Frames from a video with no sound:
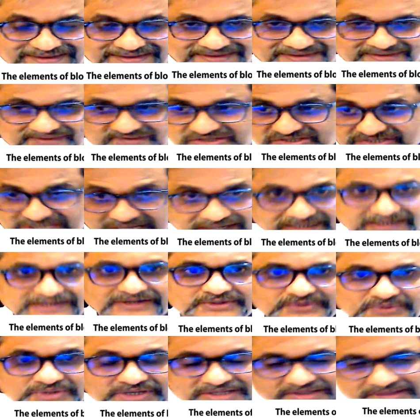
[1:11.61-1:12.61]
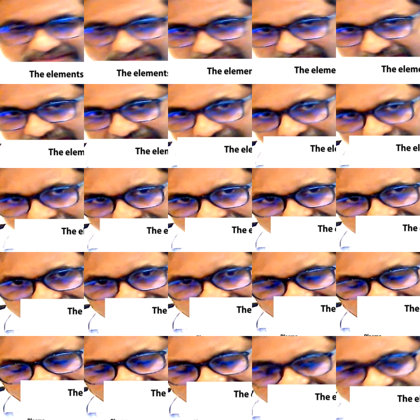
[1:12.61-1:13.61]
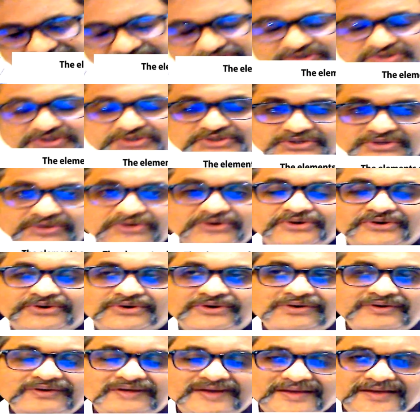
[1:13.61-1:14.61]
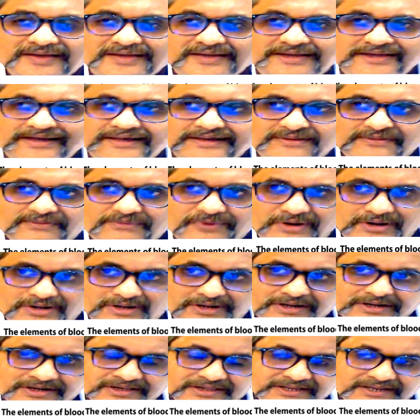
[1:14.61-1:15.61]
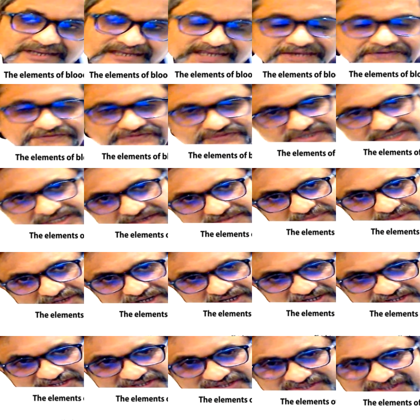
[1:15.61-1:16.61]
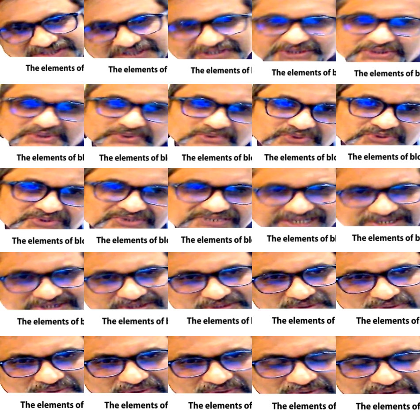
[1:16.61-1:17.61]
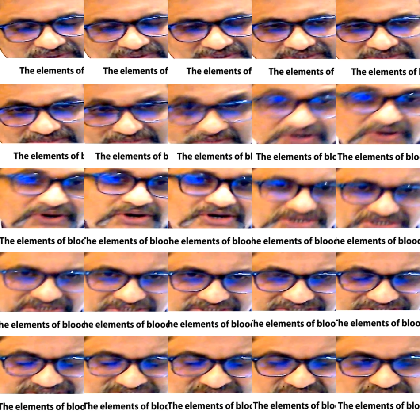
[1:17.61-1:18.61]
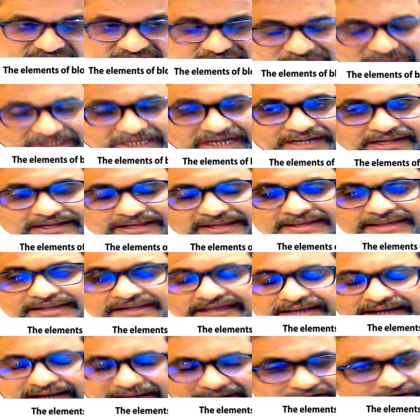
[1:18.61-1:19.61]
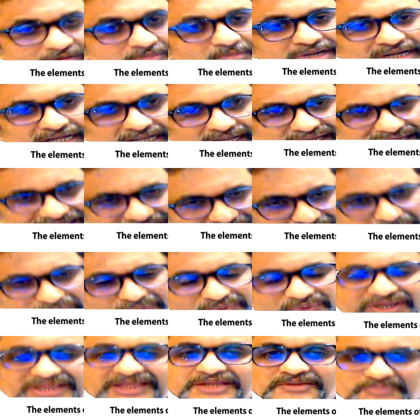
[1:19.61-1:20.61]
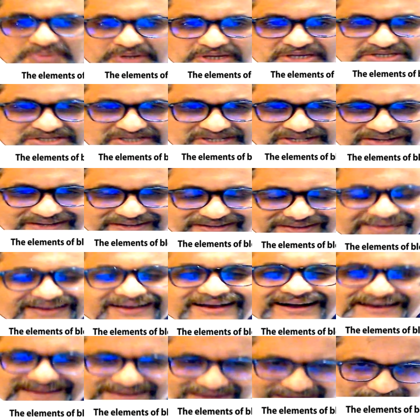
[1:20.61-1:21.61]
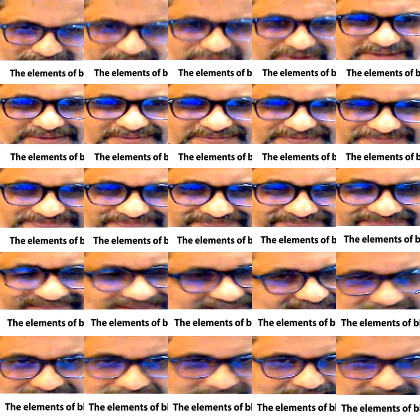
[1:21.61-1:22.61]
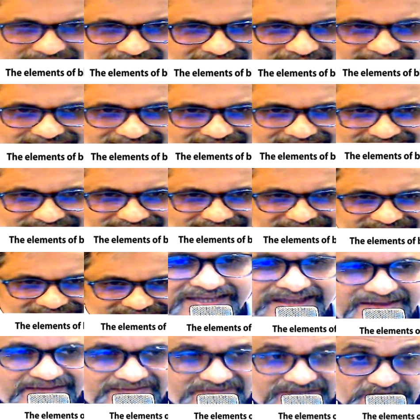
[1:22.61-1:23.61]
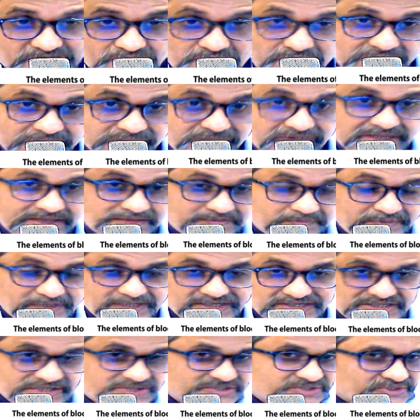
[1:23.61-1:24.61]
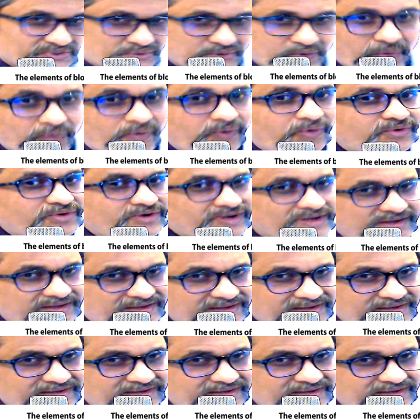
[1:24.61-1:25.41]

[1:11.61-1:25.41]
start doing PRP injections. You should know what are the ifs and buts, do's and don'ts, precautions, so that ultimately you and the patient are happy. Correct. When you're giving the patient's own